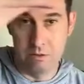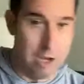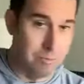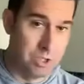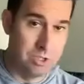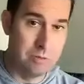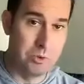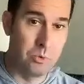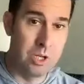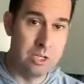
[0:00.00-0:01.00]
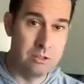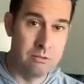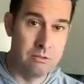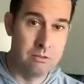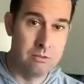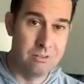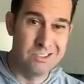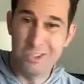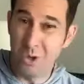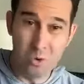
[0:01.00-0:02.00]
option number one,
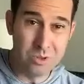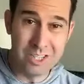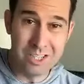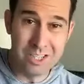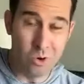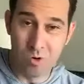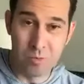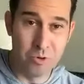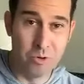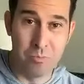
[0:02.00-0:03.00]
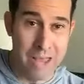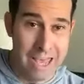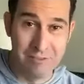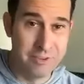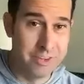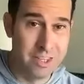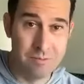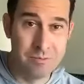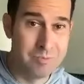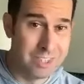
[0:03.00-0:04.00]
totally horrible, bad for
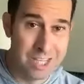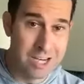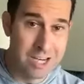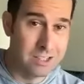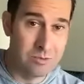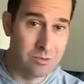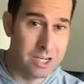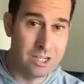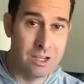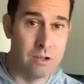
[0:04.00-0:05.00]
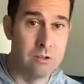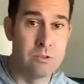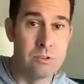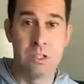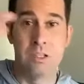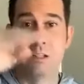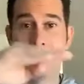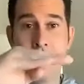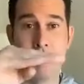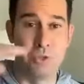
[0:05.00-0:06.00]
them, not a good way to go.
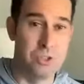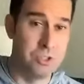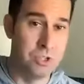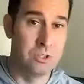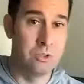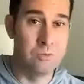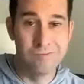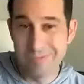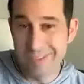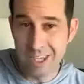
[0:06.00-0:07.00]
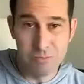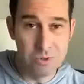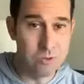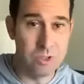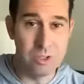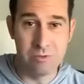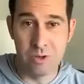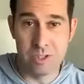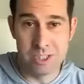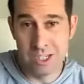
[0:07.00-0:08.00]
Option two, keep doing what you've
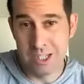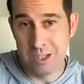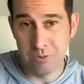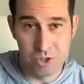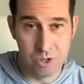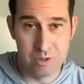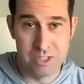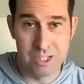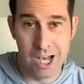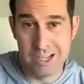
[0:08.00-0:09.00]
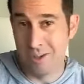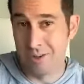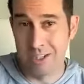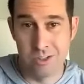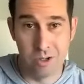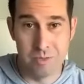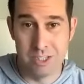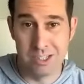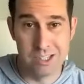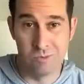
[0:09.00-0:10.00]
always done, get what you always got. You already told me
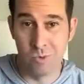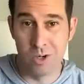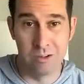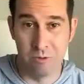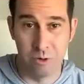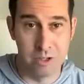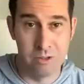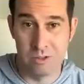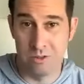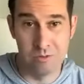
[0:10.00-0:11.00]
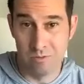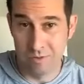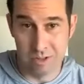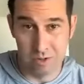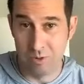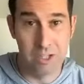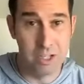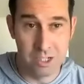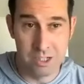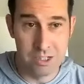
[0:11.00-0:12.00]
this isn't working for you. So are you really
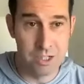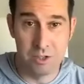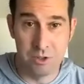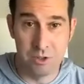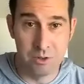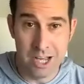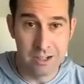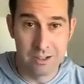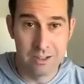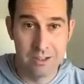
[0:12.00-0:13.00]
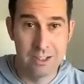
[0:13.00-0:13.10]
going to continue doing that?